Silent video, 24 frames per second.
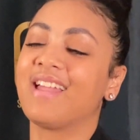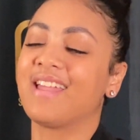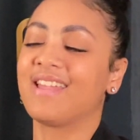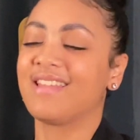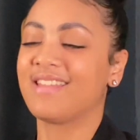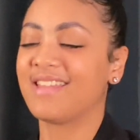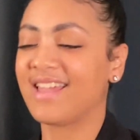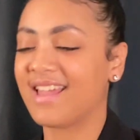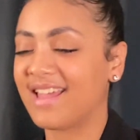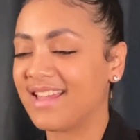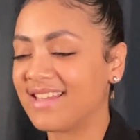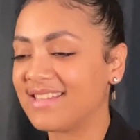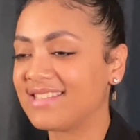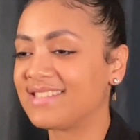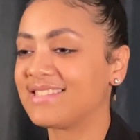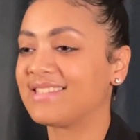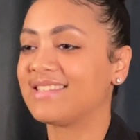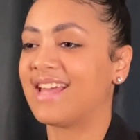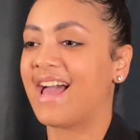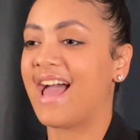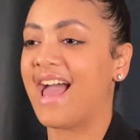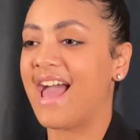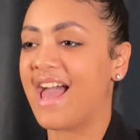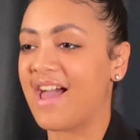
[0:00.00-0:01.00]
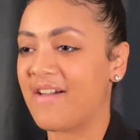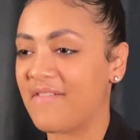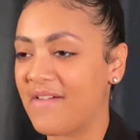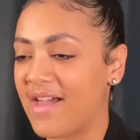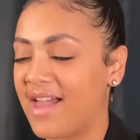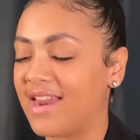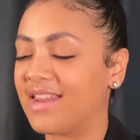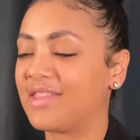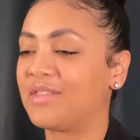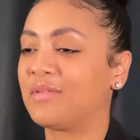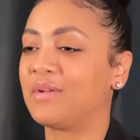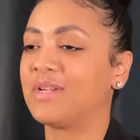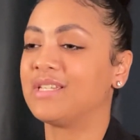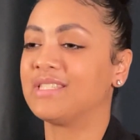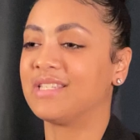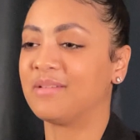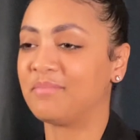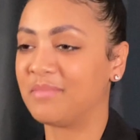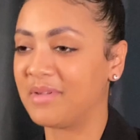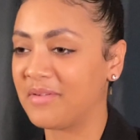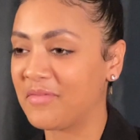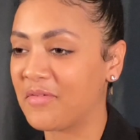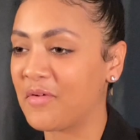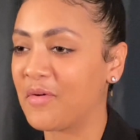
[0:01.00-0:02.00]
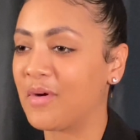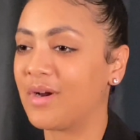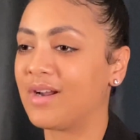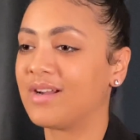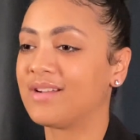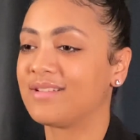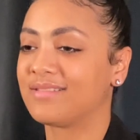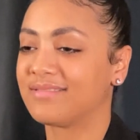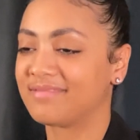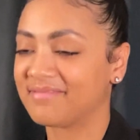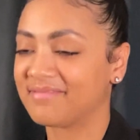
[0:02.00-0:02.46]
Yes, I have had a threesome before.